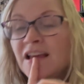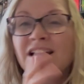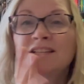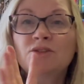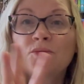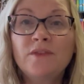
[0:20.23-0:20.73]

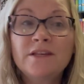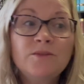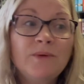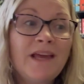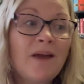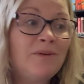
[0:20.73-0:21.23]
So this
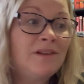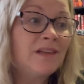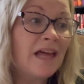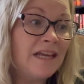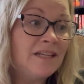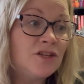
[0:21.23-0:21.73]
week I would
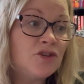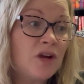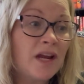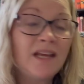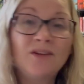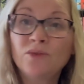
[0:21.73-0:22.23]
like to try
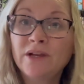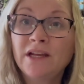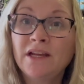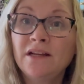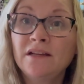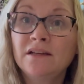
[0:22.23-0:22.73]
and
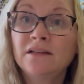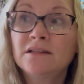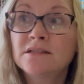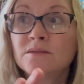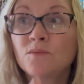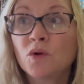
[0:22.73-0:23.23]
read
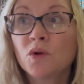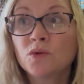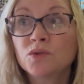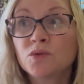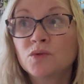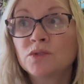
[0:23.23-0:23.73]
some more
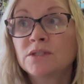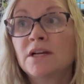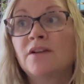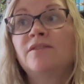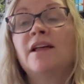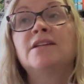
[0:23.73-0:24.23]
old school
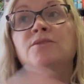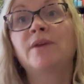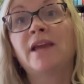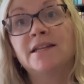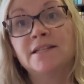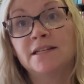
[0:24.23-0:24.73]
stuff. Last week
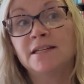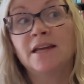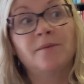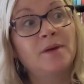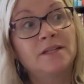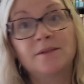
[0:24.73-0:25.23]
I didn't.
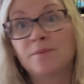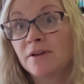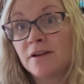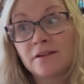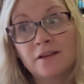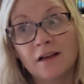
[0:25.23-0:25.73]
I picked up
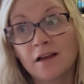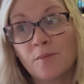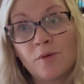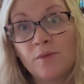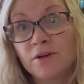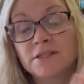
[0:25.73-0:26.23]
a
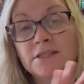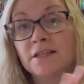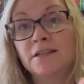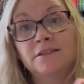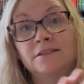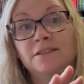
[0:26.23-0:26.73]
couple books
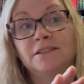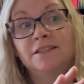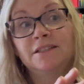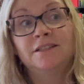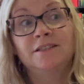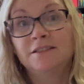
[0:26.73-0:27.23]
that
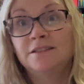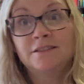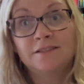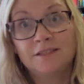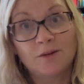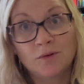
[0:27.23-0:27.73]

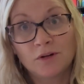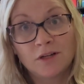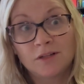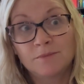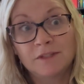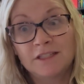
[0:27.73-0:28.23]
weren't
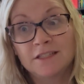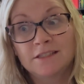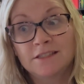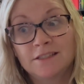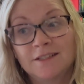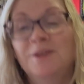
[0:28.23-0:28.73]
on my list.